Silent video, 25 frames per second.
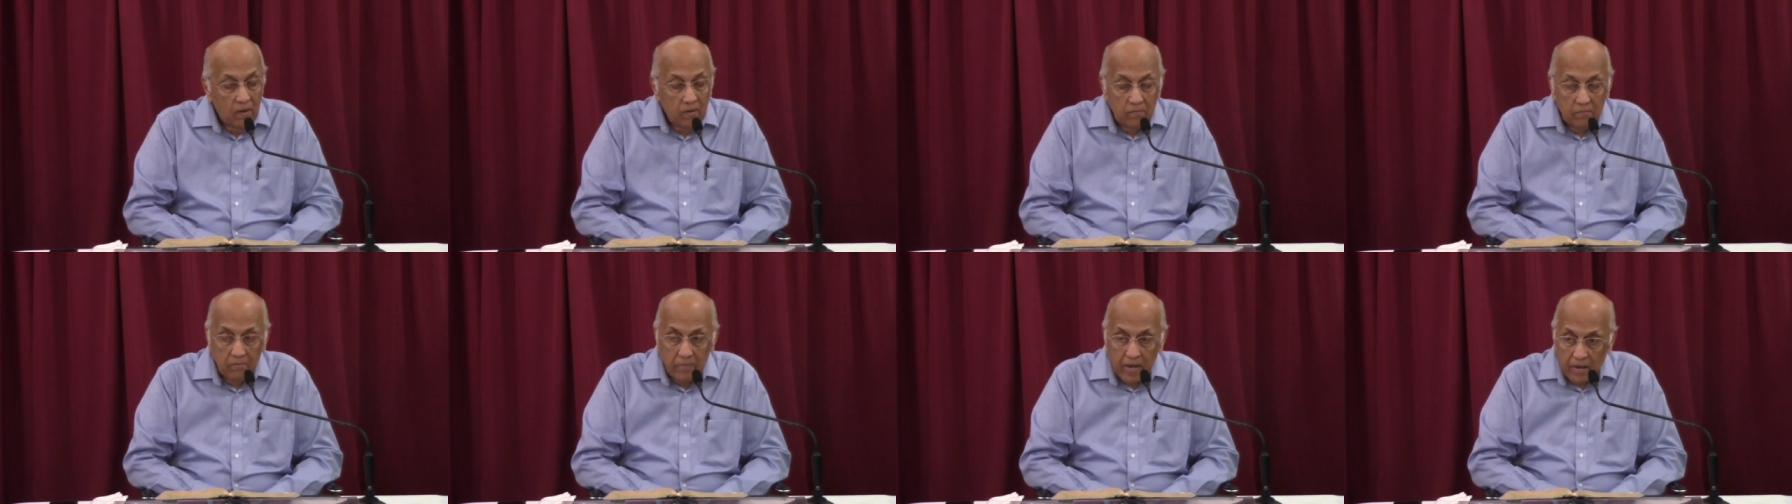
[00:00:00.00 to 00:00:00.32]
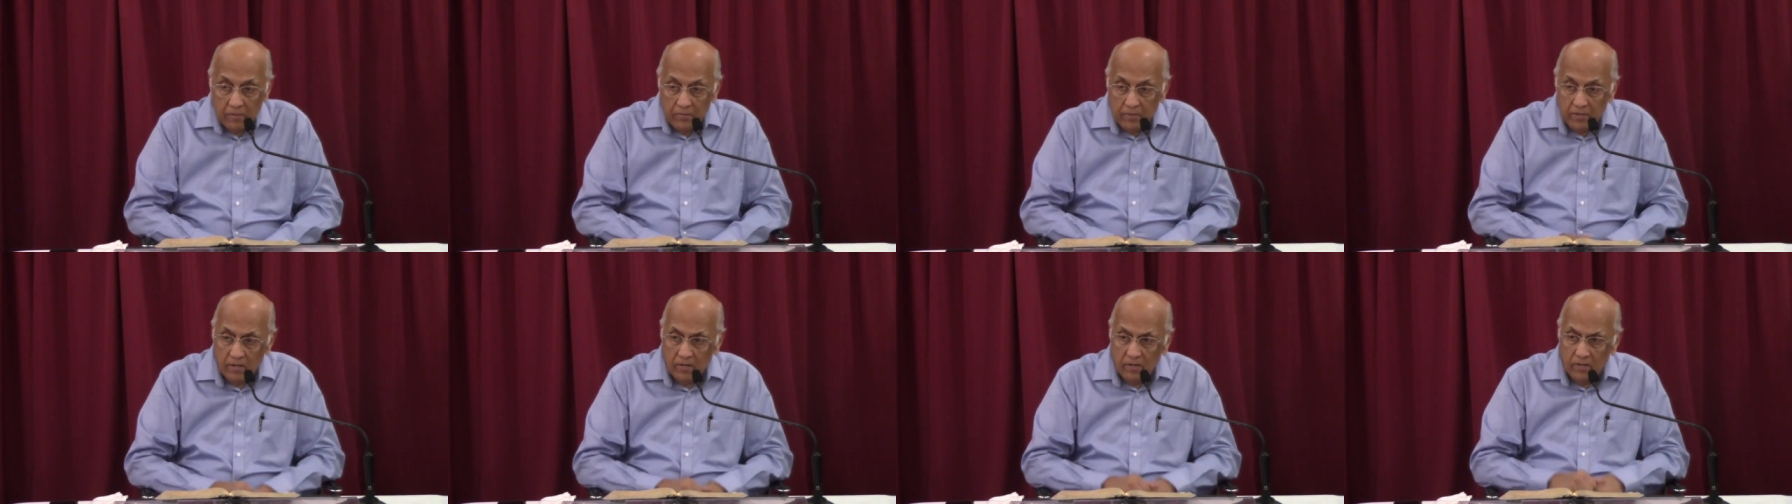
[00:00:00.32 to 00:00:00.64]

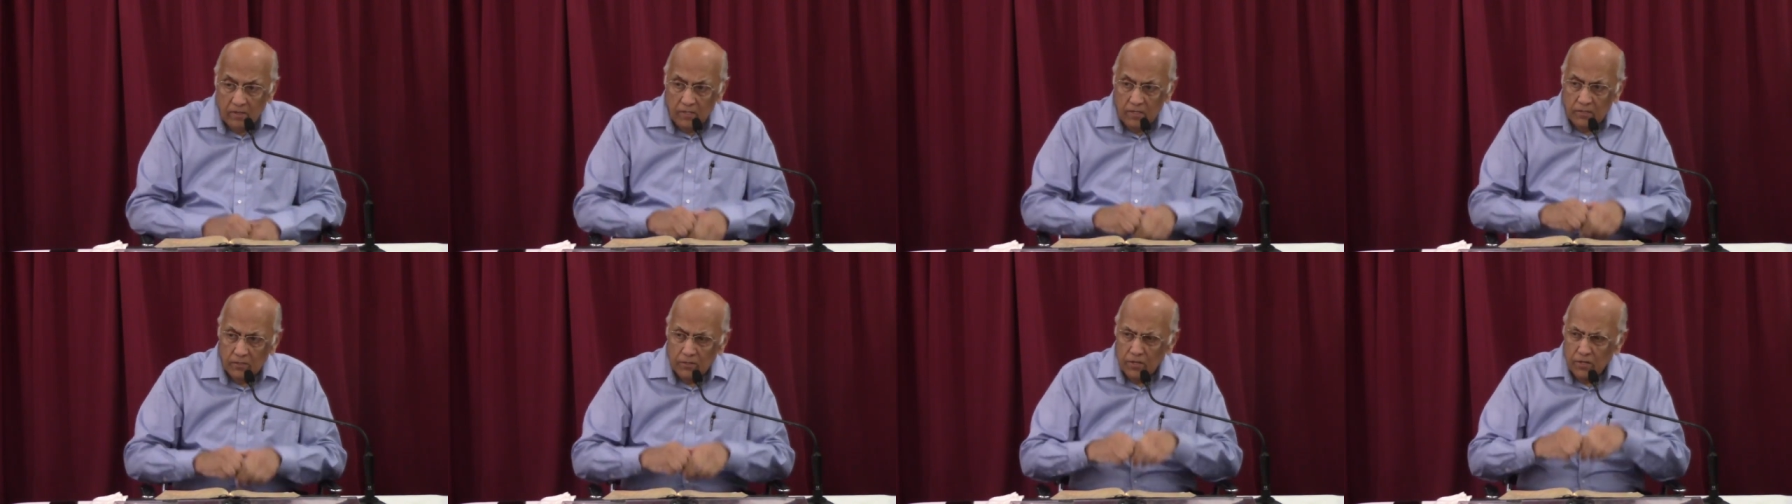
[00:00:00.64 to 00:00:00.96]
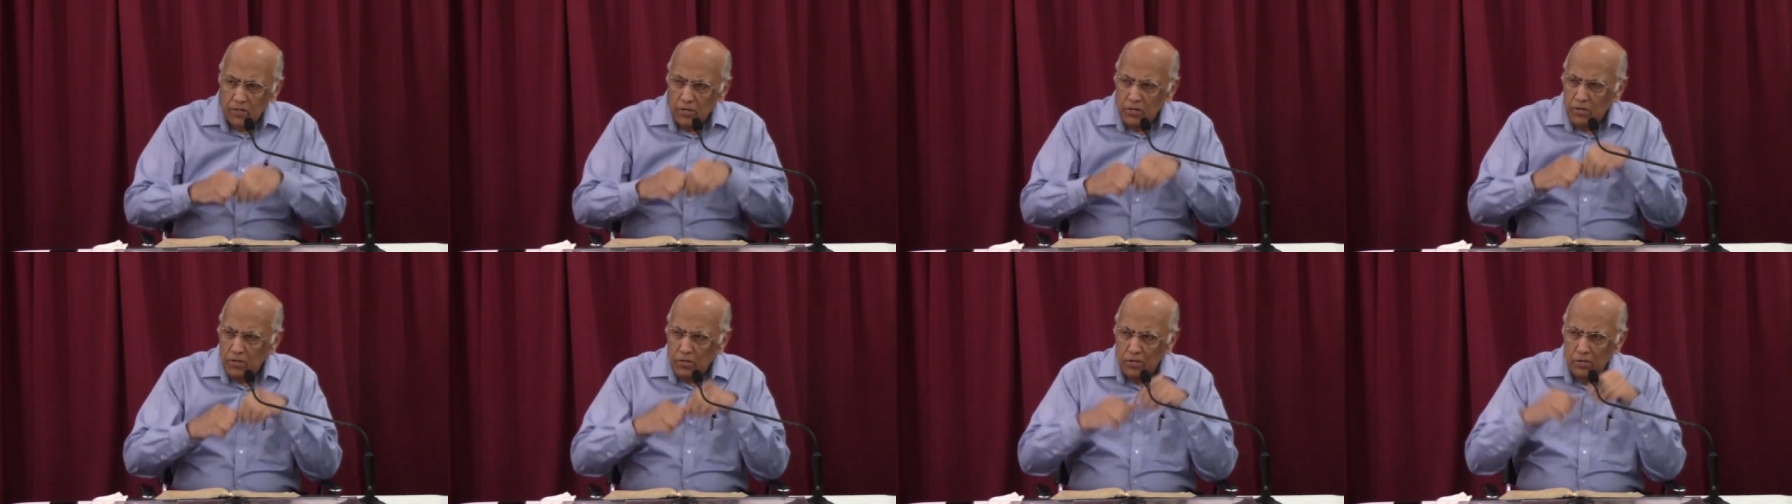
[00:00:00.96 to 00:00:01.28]
Babylon is a
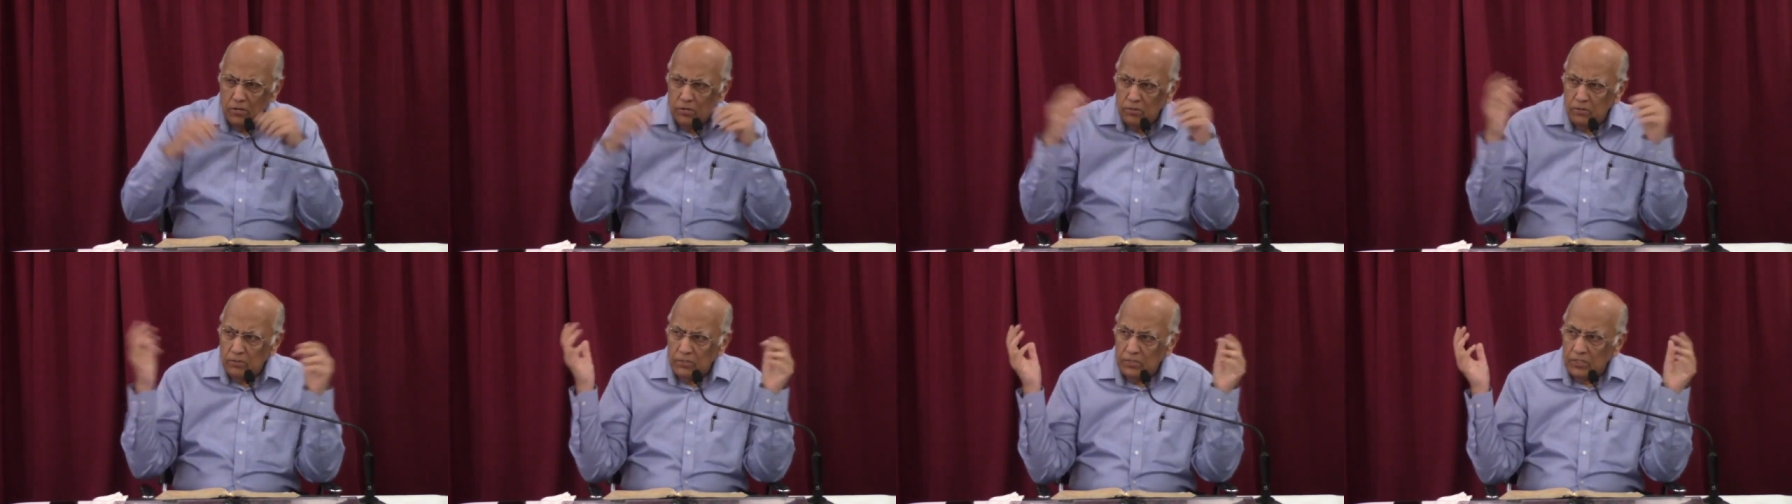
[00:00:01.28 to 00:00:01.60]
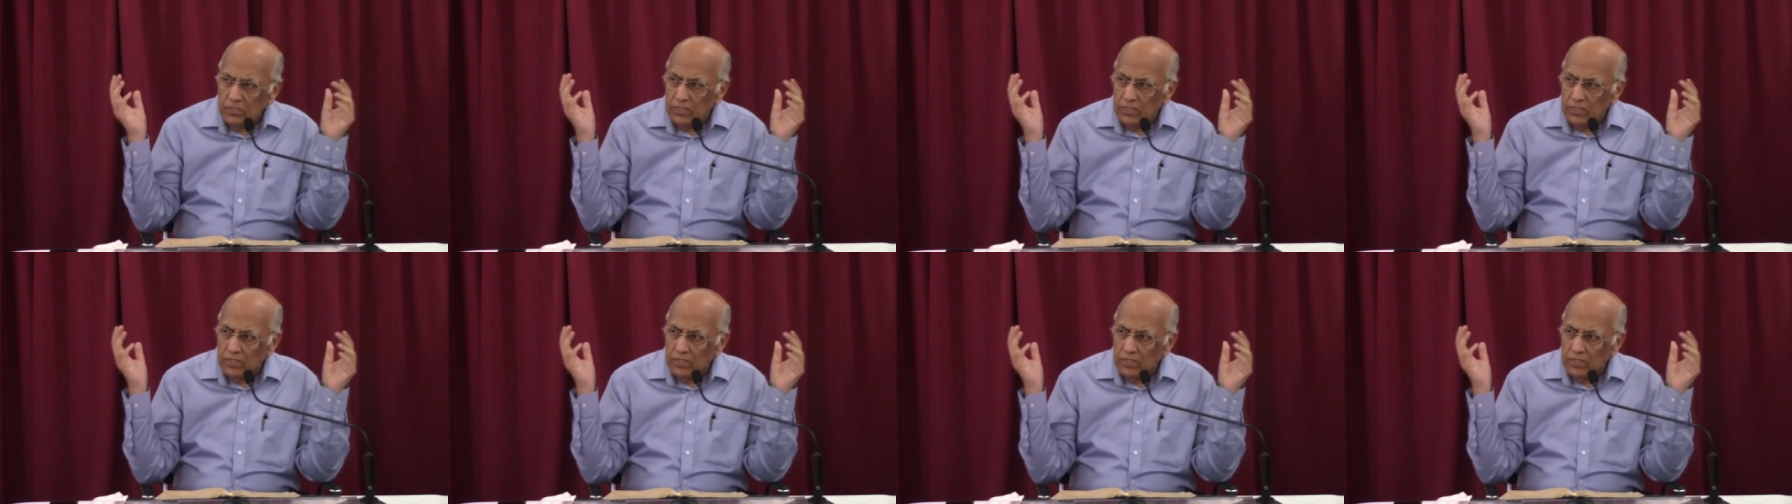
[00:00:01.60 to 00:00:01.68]
huge